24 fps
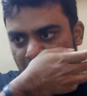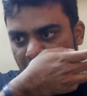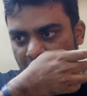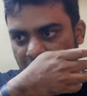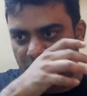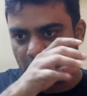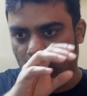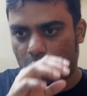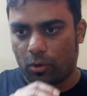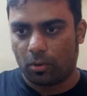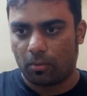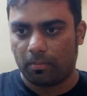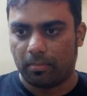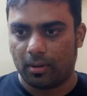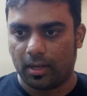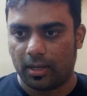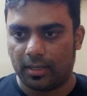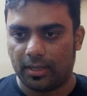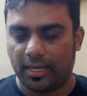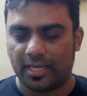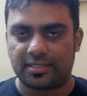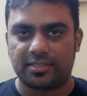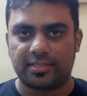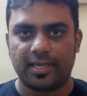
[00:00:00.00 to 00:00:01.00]
So
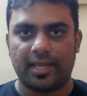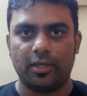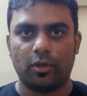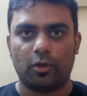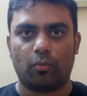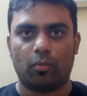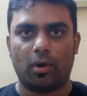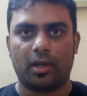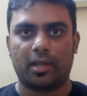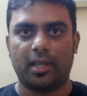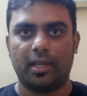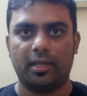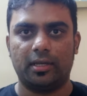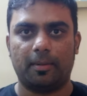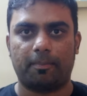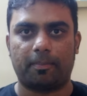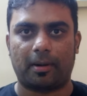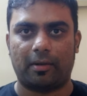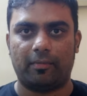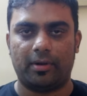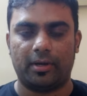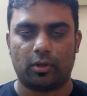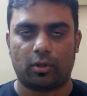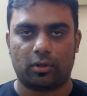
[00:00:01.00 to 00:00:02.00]
let's say you're working in a
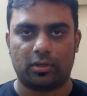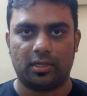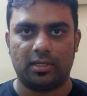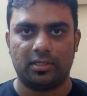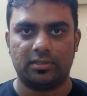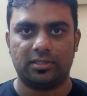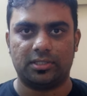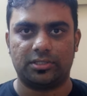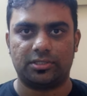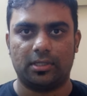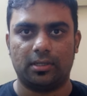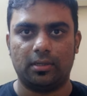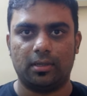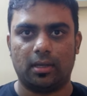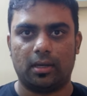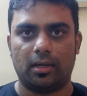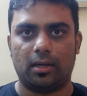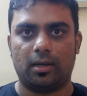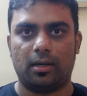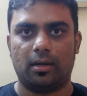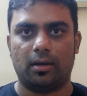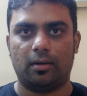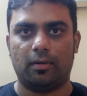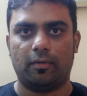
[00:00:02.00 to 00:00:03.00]
private organization.
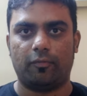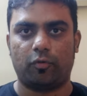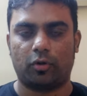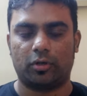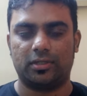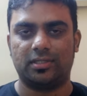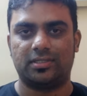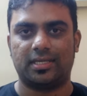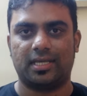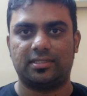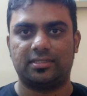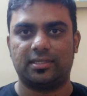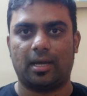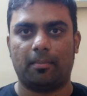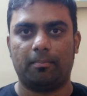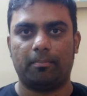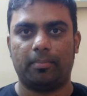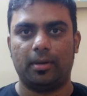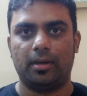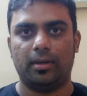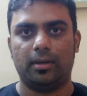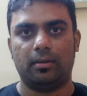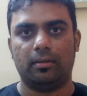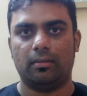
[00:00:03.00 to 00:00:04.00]
For this
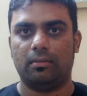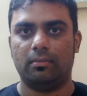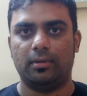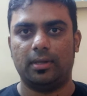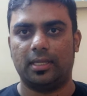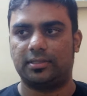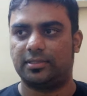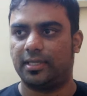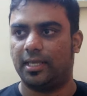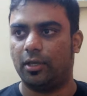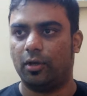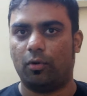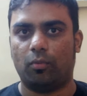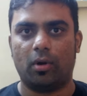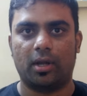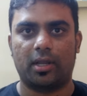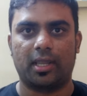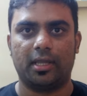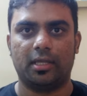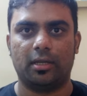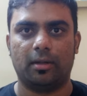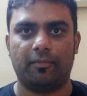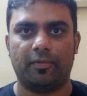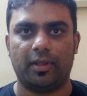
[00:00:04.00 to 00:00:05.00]
example, let's say you're
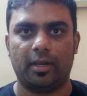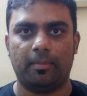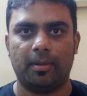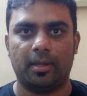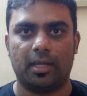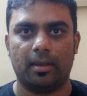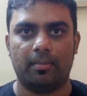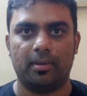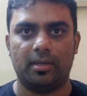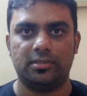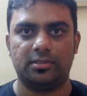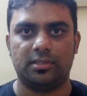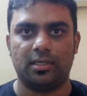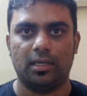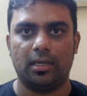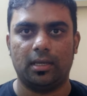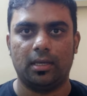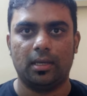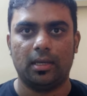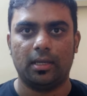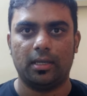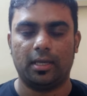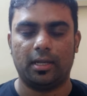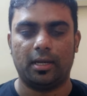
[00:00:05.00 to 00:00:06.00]
working in a very big MNC
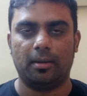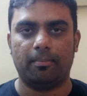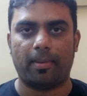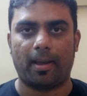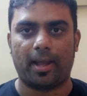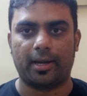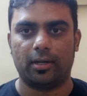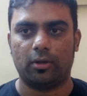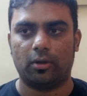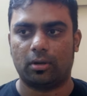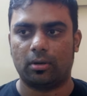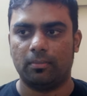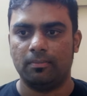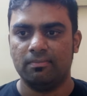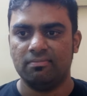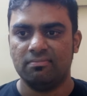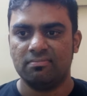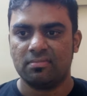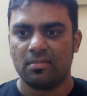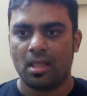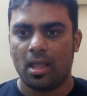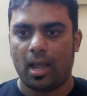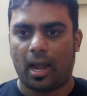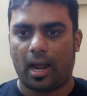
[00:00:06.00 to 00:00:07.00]
here in Bangalore,
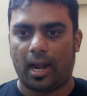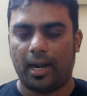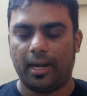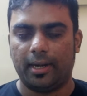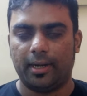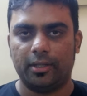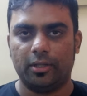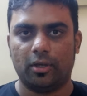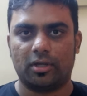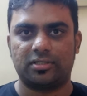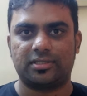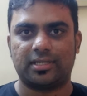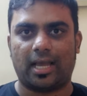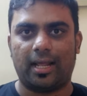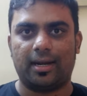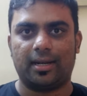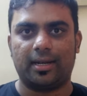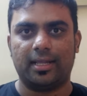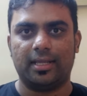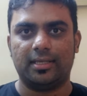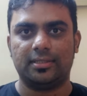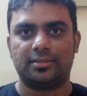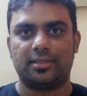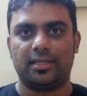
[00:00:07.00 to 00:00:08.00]
and your
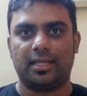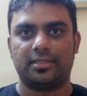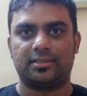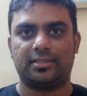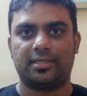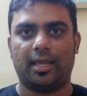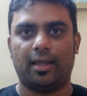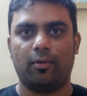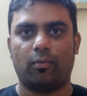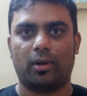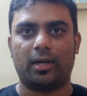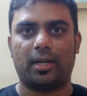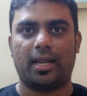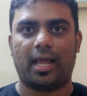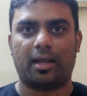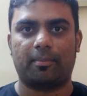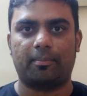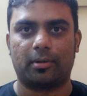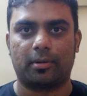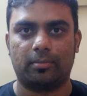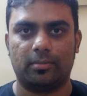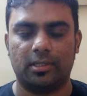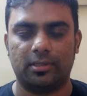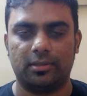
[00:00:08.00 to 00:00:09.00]
salary is, let's say, 1
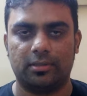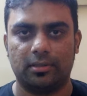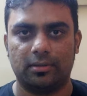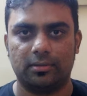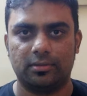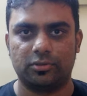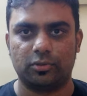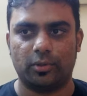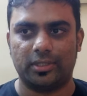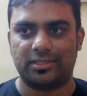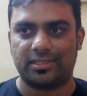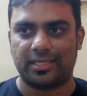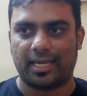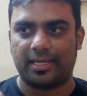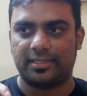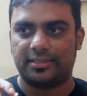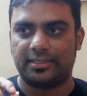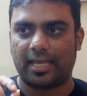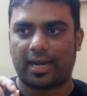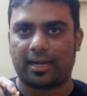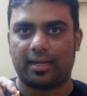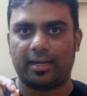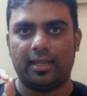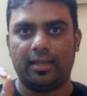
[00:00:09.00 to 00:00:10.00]
lakh per month. So it's
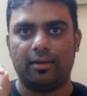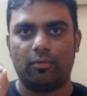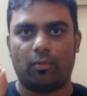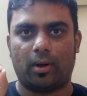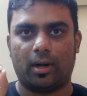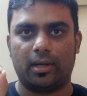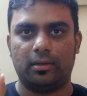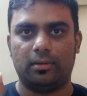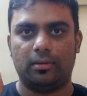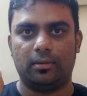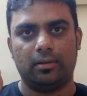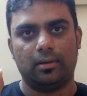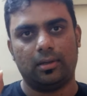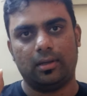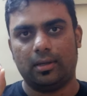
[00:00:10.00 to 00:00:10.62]
exactly 1